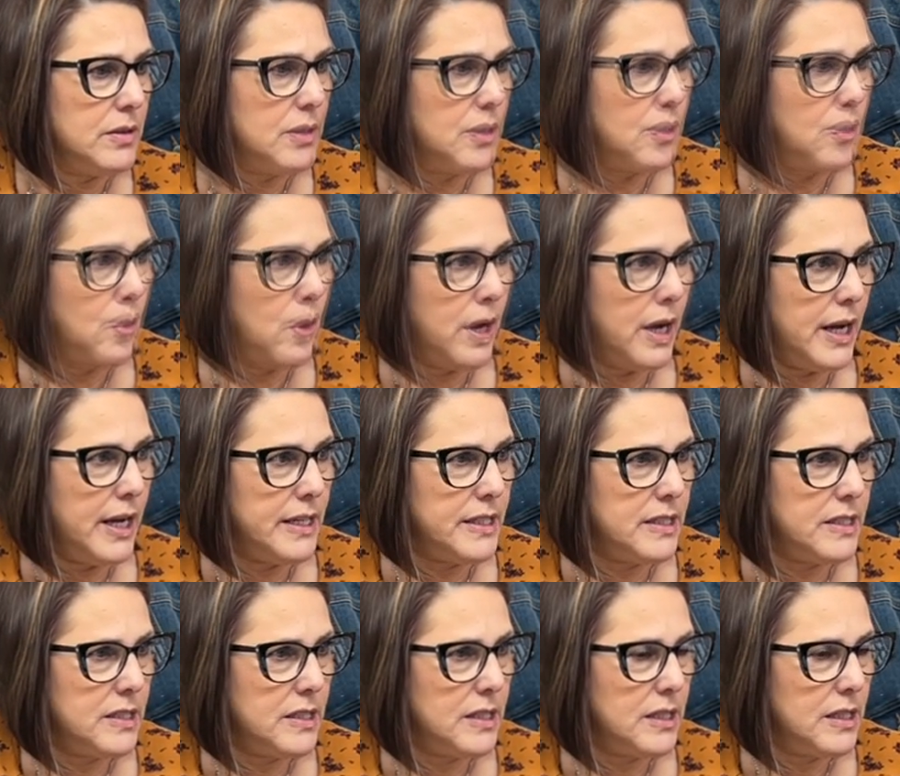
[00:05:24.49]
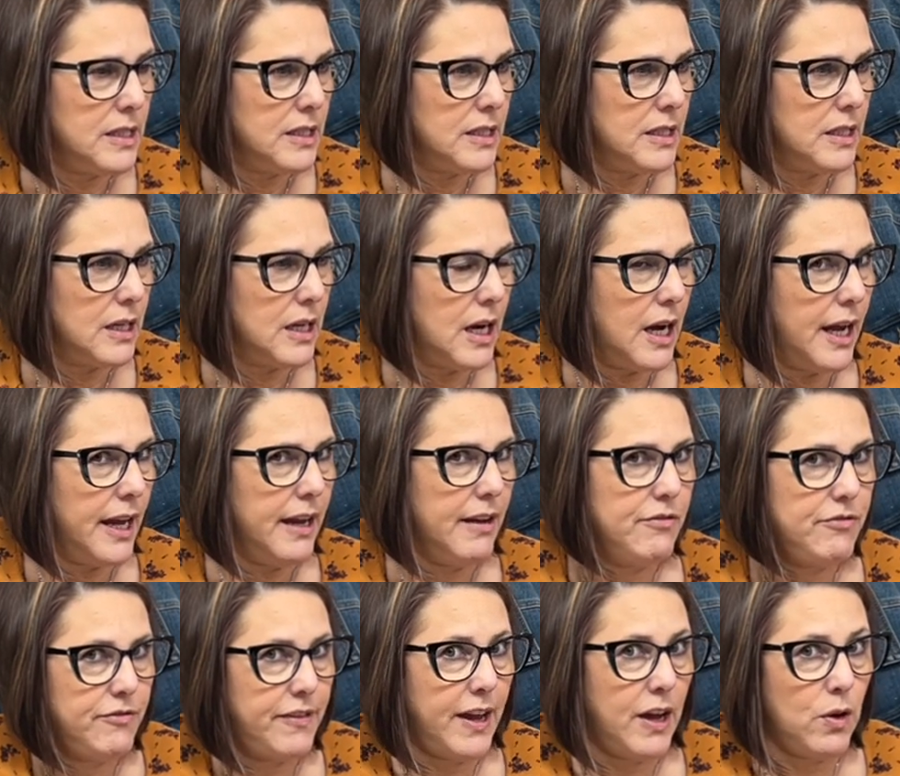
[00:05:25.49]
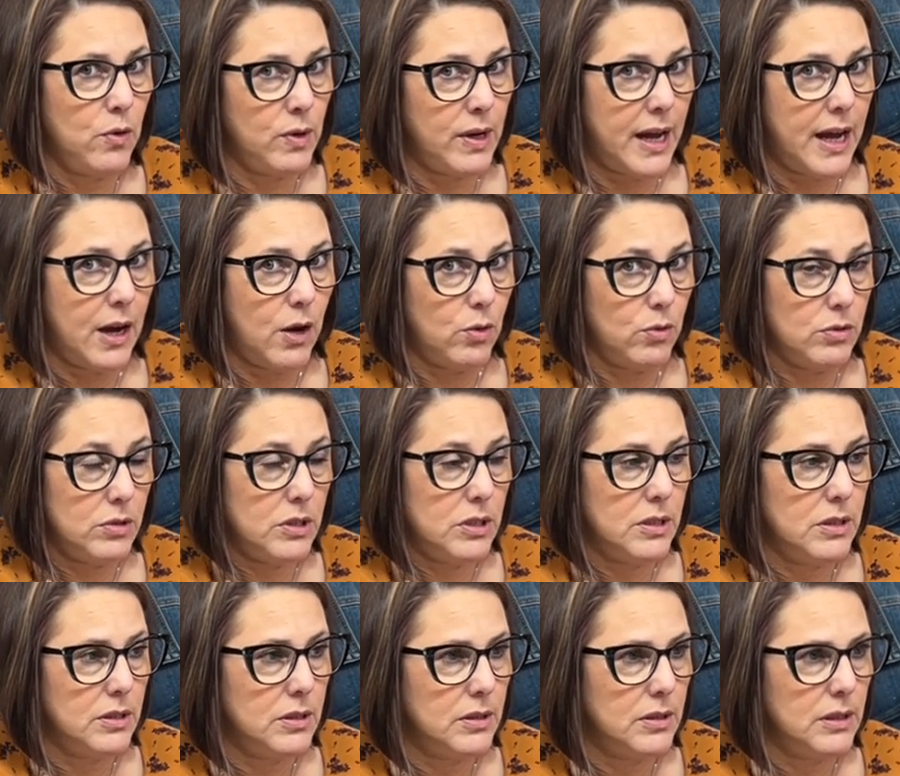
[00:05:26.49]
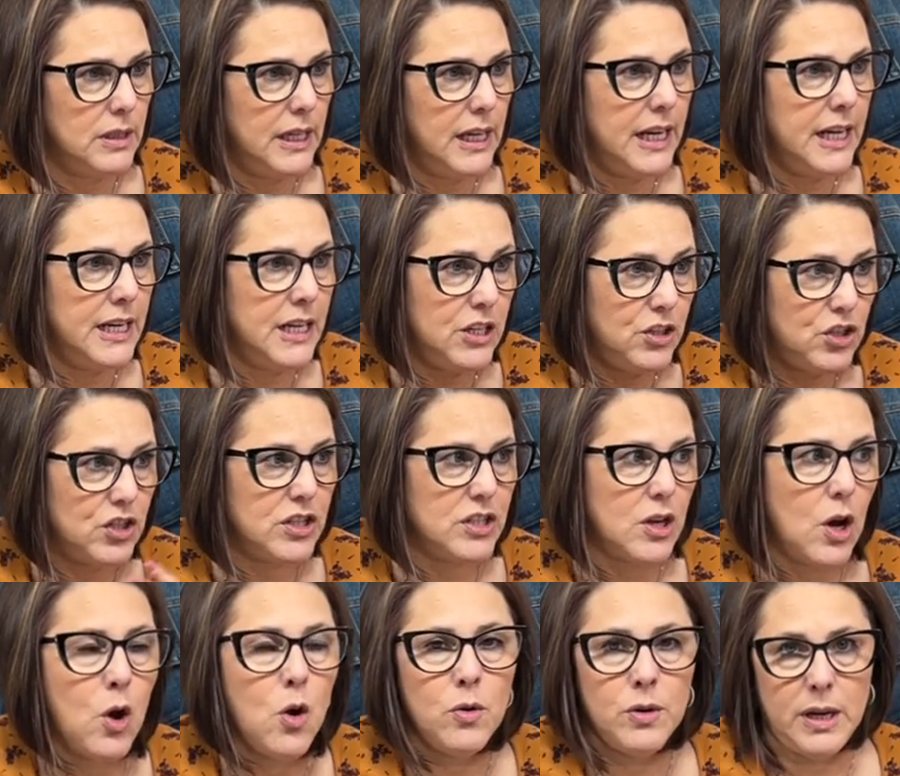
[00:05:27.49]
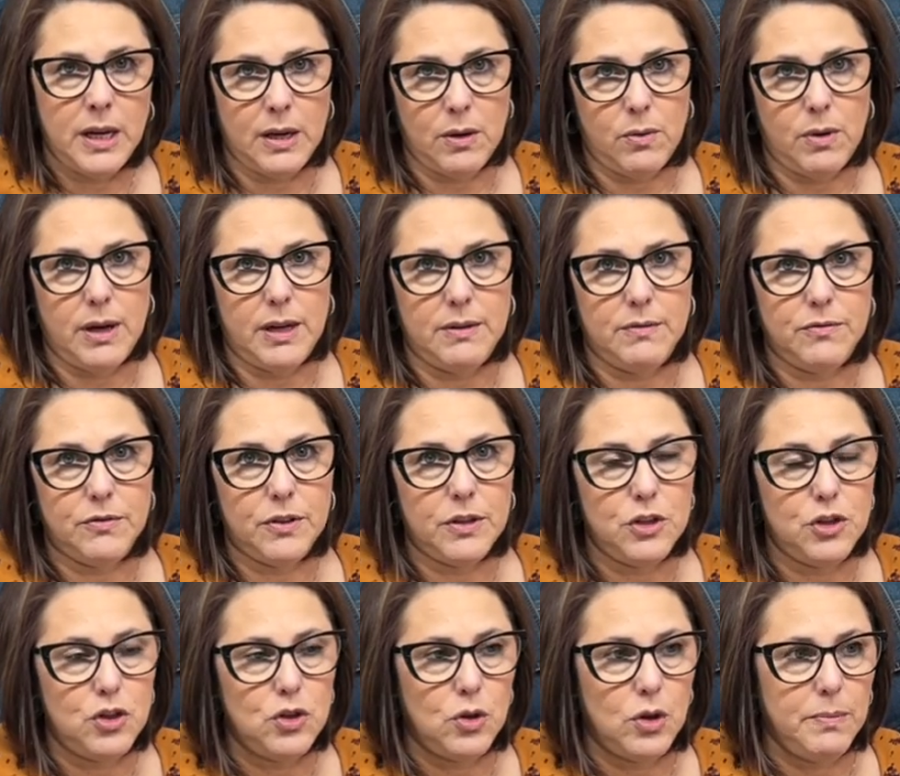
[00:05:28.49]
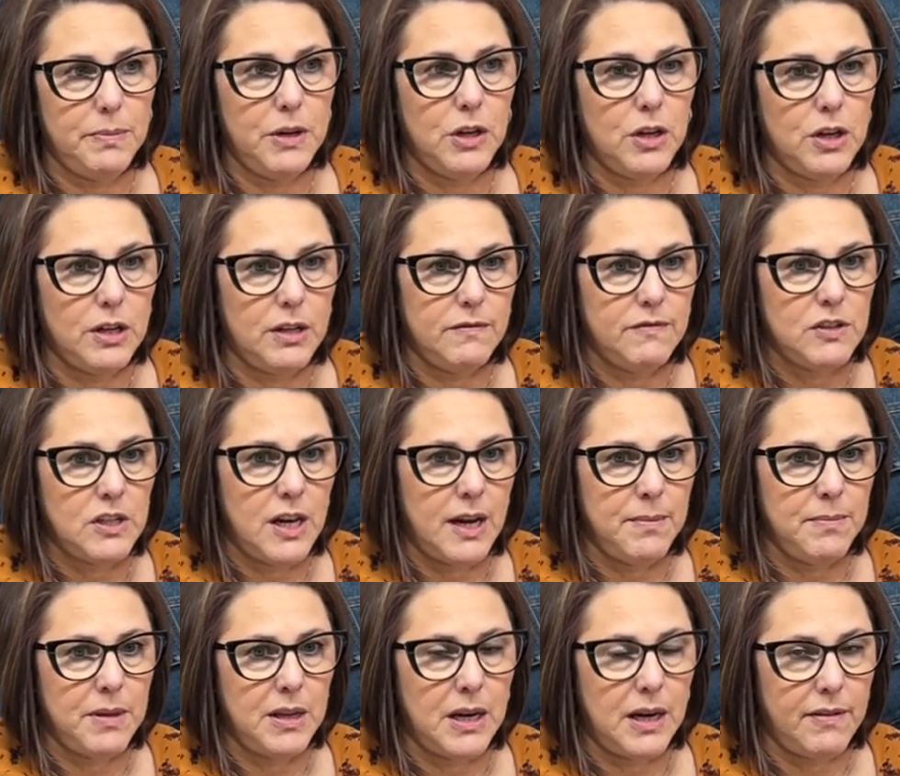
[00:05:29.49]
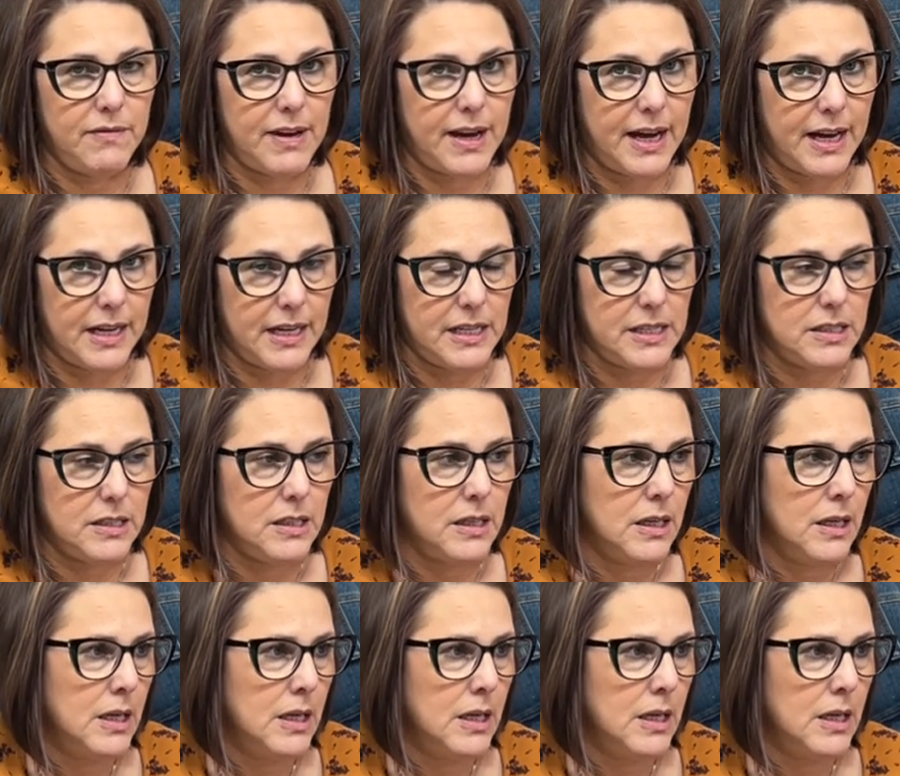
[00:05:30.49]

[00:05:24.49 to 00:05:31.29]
what I have found out in just owning one for the short period of time that I've had it.